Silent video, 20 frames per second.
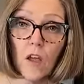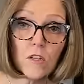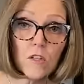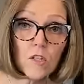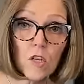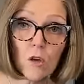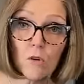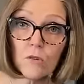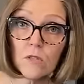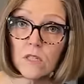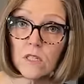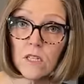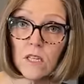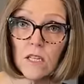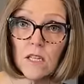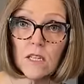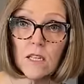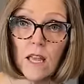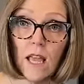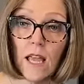
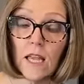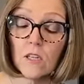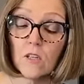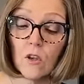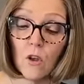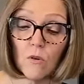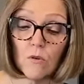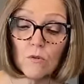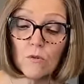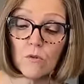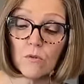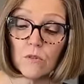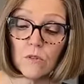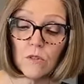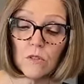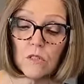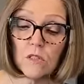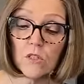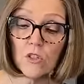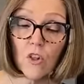toasted and no
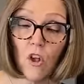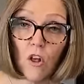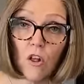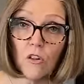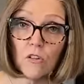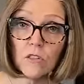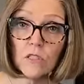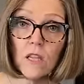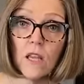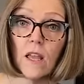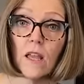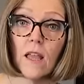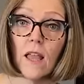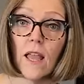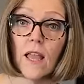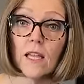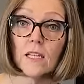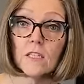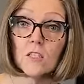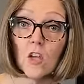salt.
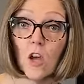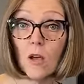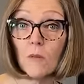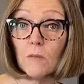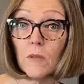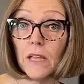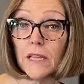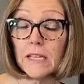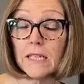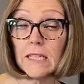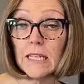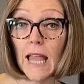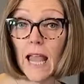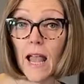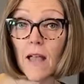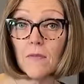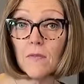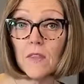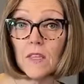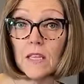And Tom likes to
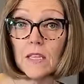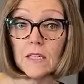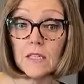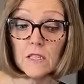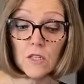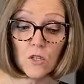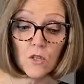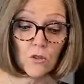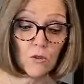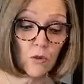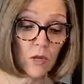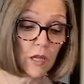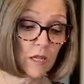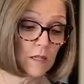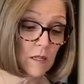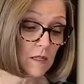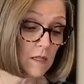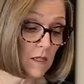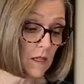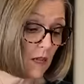add these to
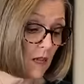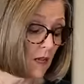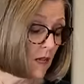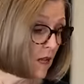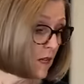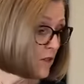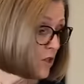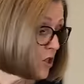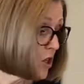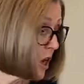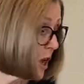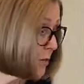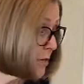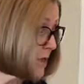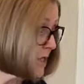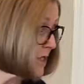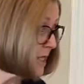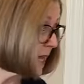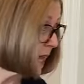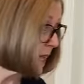his
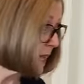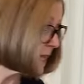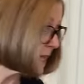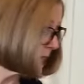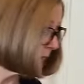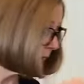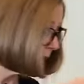chopped salad